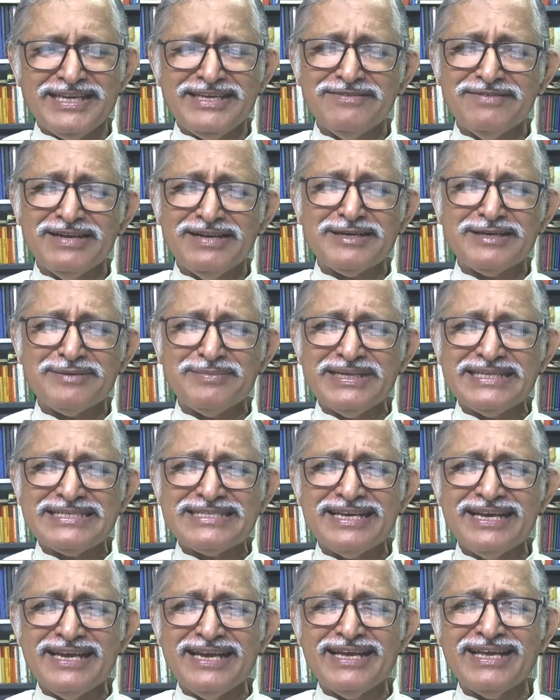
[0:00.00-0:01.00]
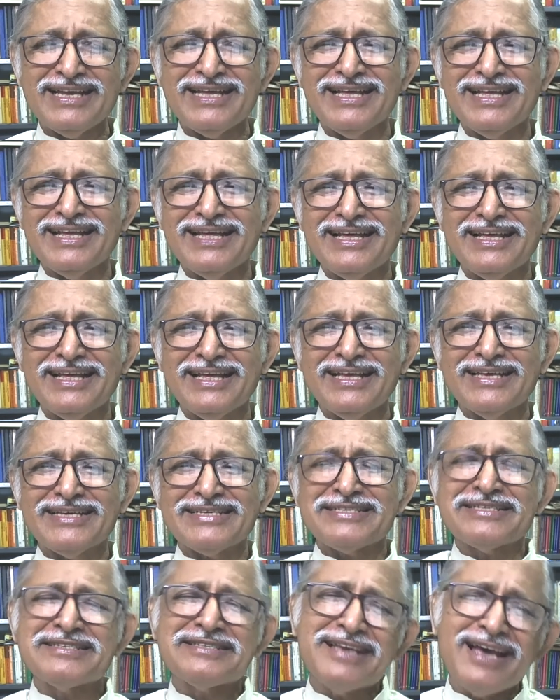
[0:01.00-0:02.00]
He will come and say,
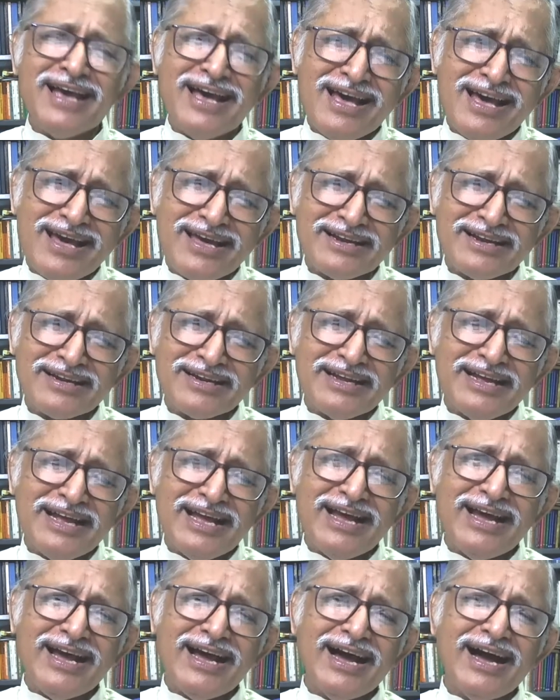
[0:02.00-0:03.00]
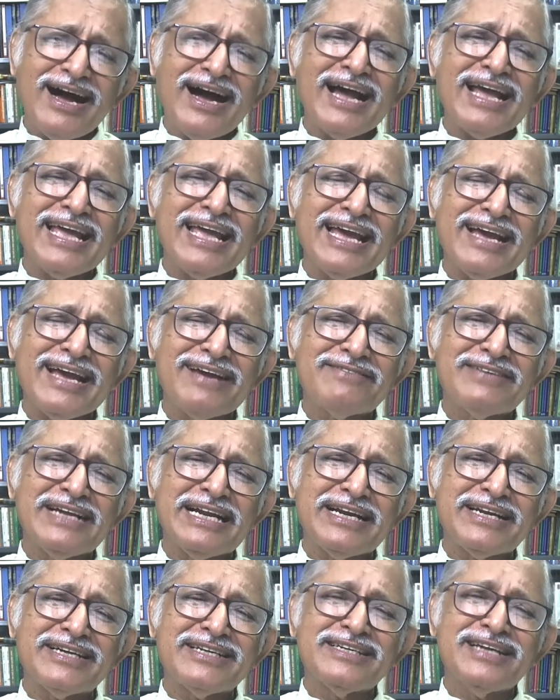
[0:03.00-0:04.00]
Sir, I have
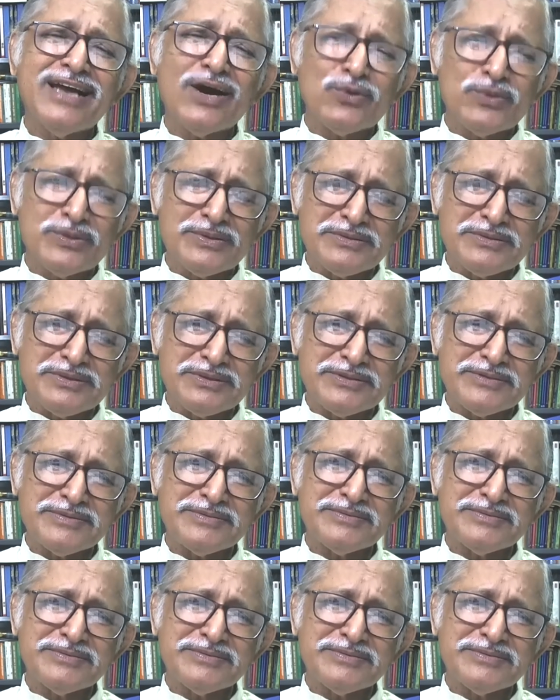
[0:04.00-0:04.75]
a doubt.